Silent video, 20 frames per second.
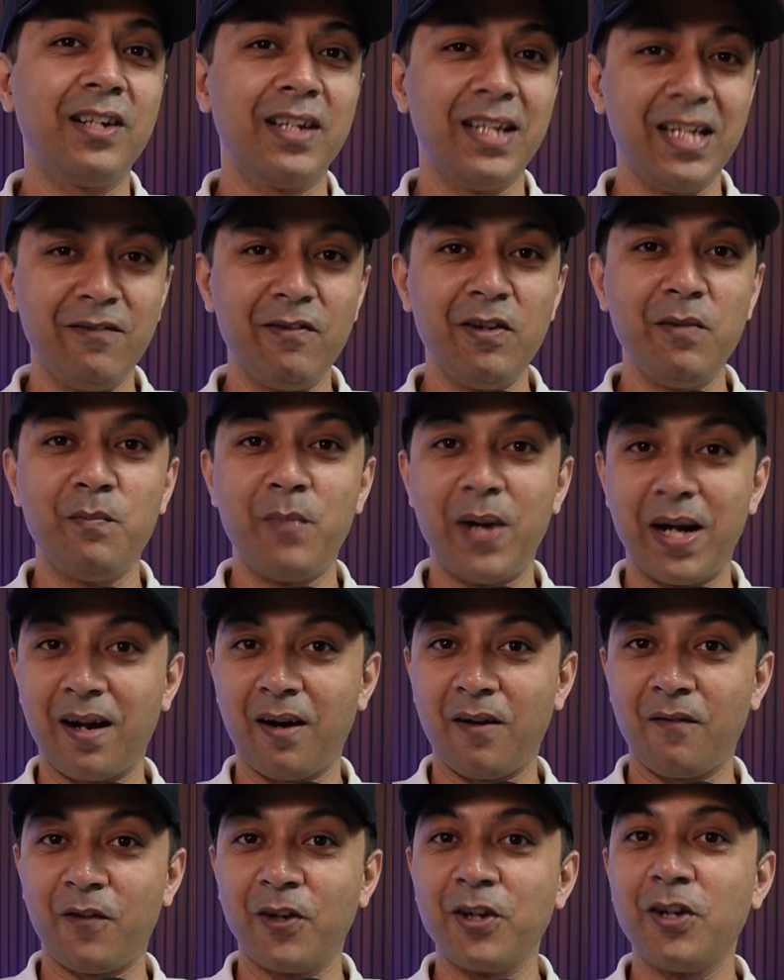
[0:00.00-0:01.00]
even
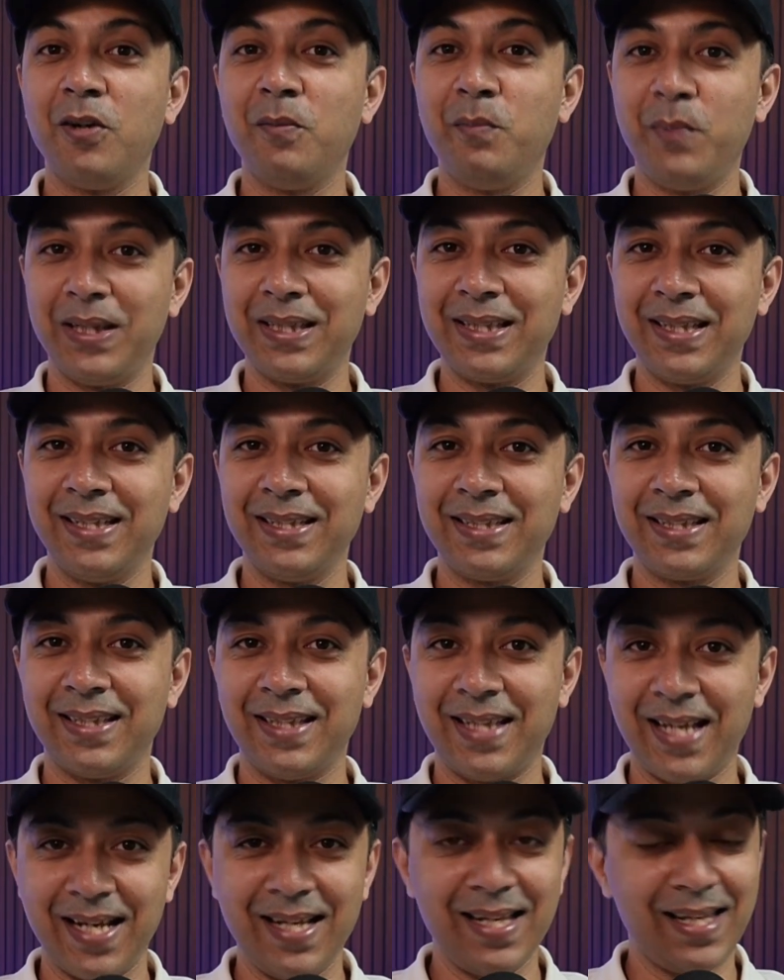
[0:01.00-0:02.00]
better for your business,
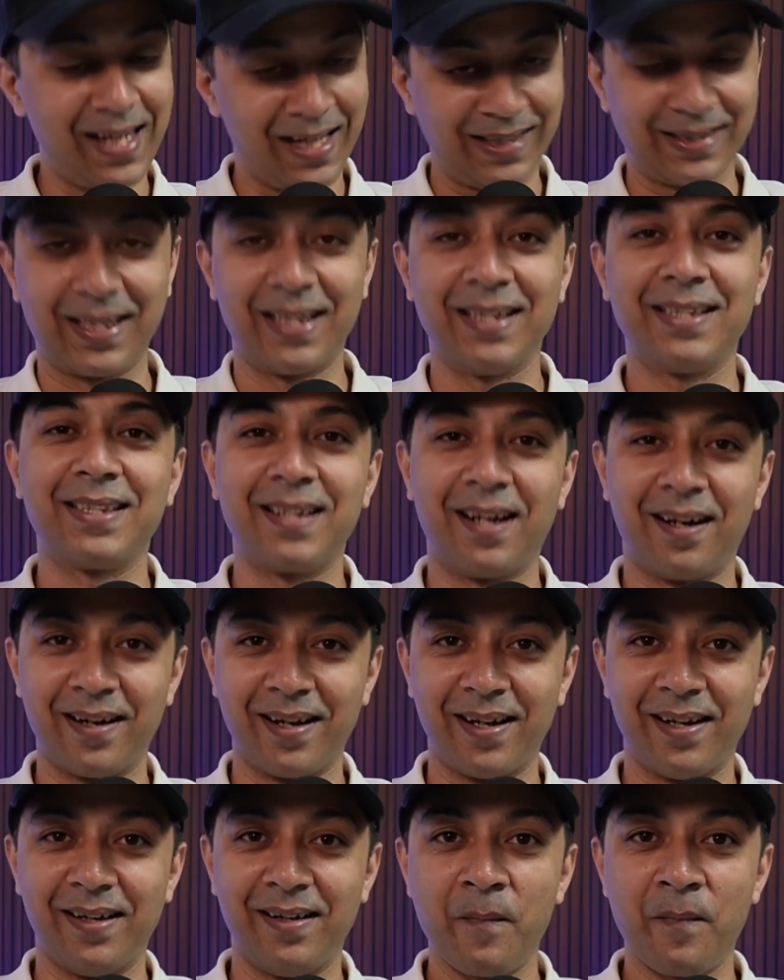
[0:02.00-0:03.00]
then let's get
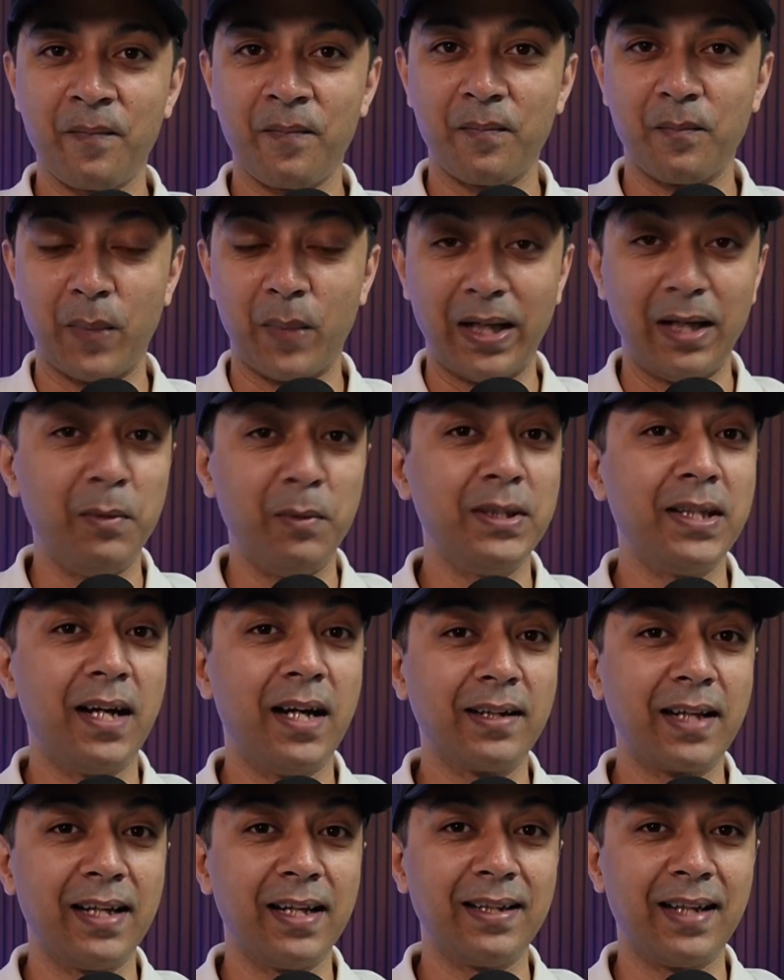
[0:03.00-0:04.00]
started. My name is
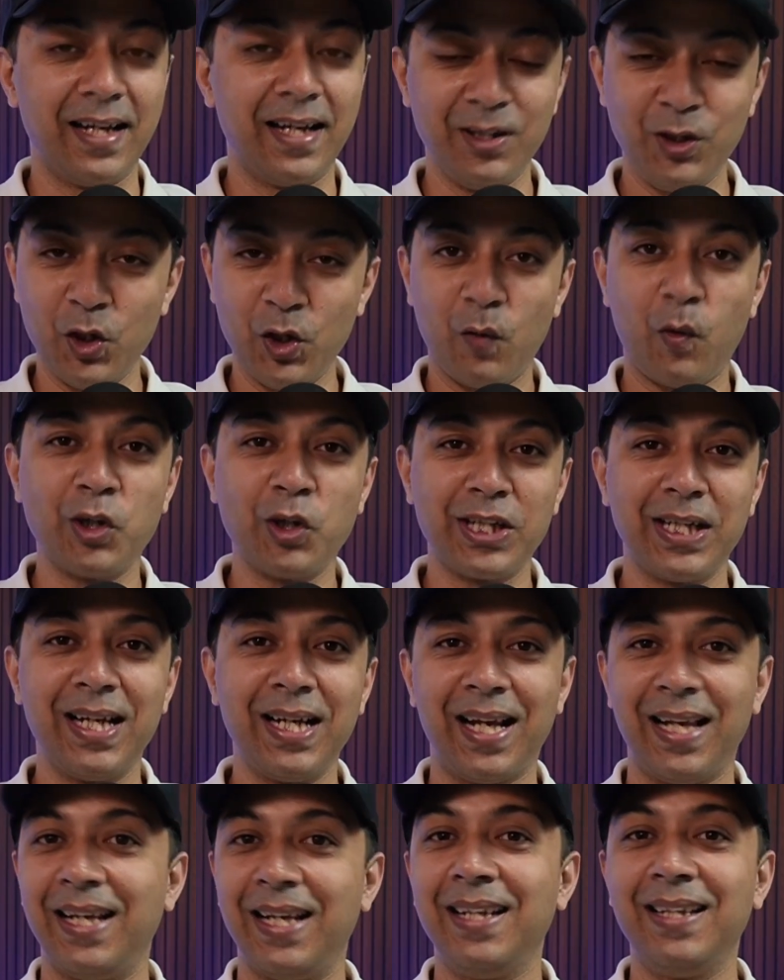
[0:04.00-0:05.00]
Ankit and you are watching
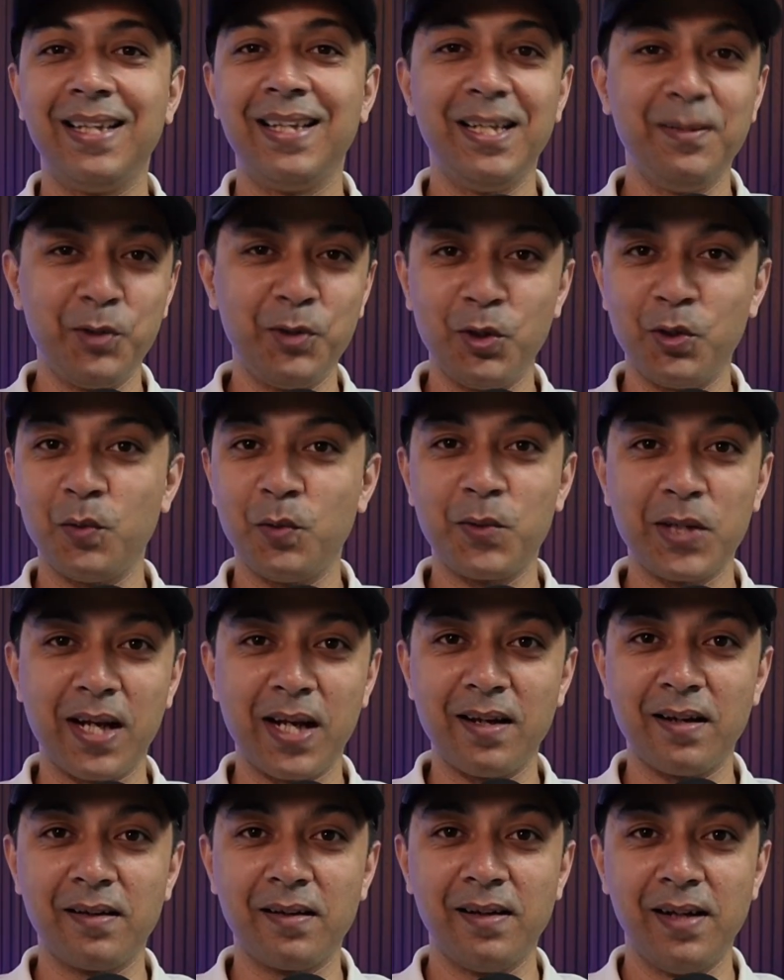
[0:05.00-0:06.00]
Elegant Themes YouTube
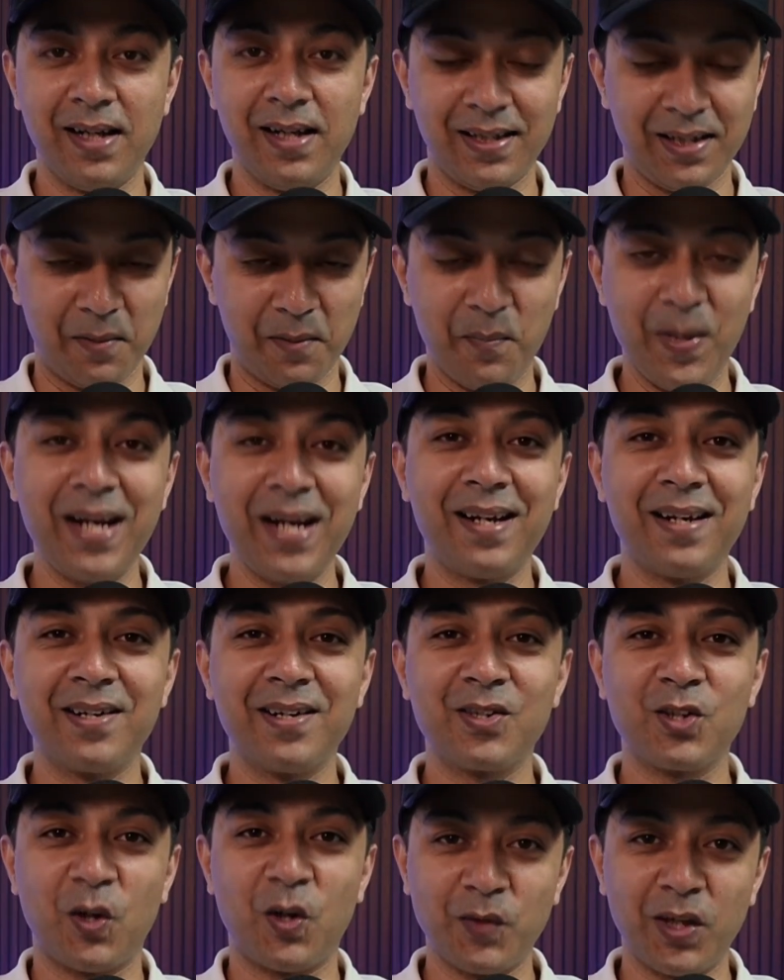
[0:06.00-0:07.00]
channel, the
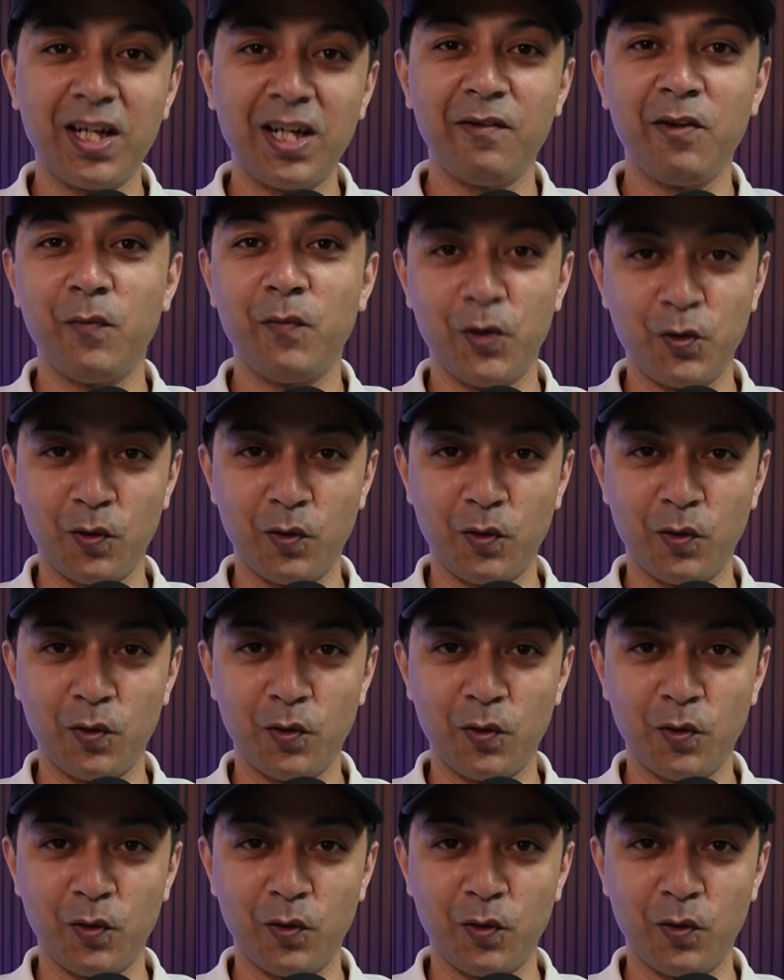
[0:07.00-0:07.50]
makers of the Divi Visual